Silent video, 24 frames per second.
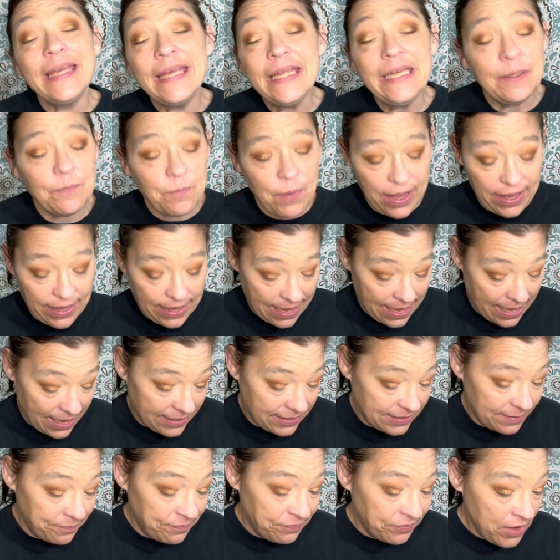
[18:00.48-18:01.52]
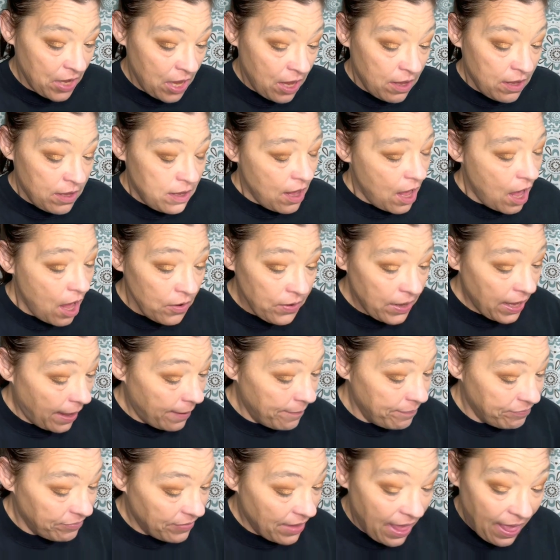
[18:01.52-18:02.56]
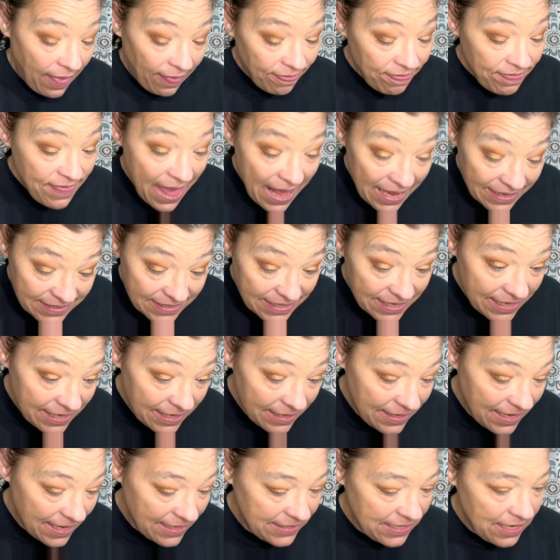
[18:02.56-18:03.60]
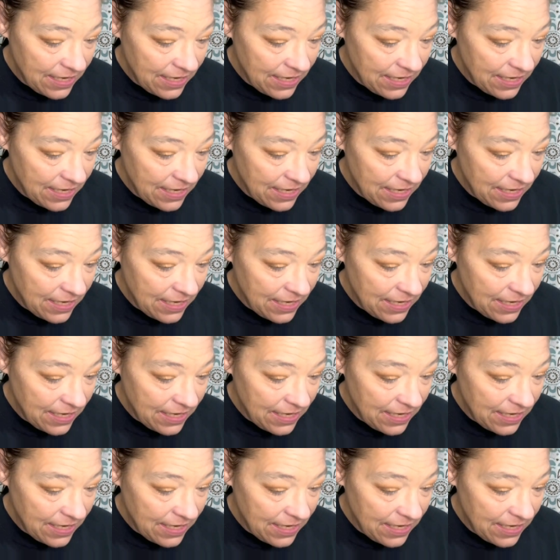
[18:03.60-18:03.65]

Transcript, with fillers: anyway, guys, okay, that's it. That's